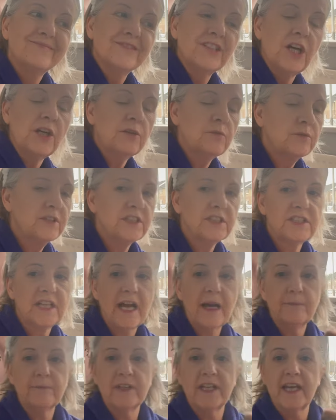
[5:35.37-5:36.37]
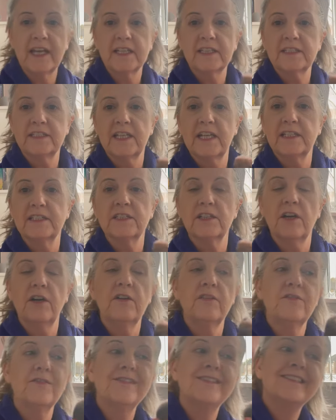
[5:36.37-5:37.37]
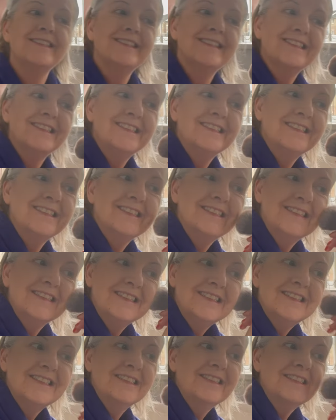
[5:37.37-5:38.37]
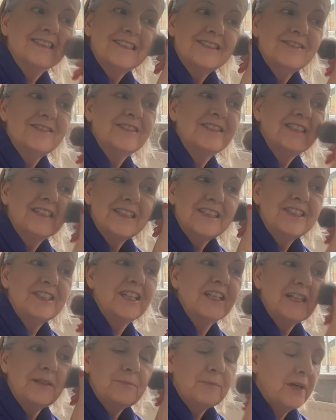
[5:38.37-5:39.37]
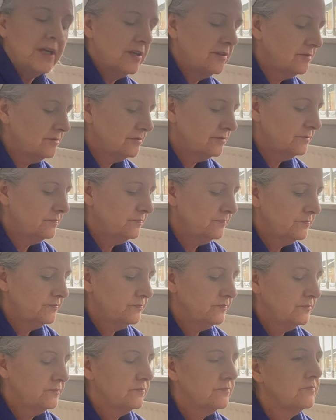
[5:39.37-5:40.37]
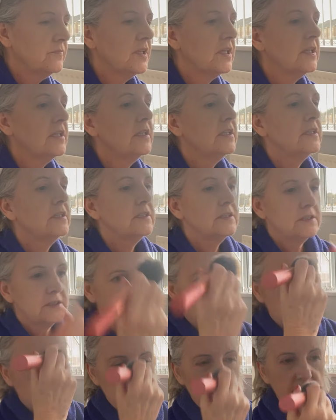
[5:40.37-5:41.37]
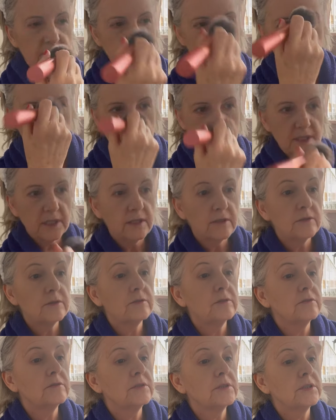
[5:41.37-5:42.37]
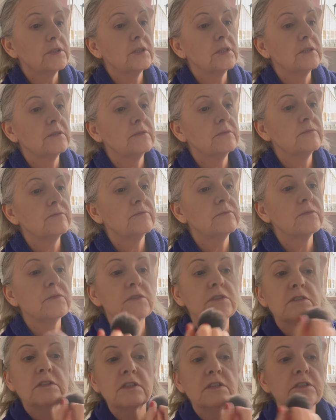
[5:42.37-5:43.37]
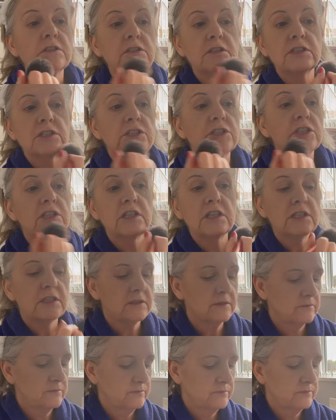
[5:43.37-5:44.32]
I always tap the excess off. Under the cheekbone, down the nose, on your chin,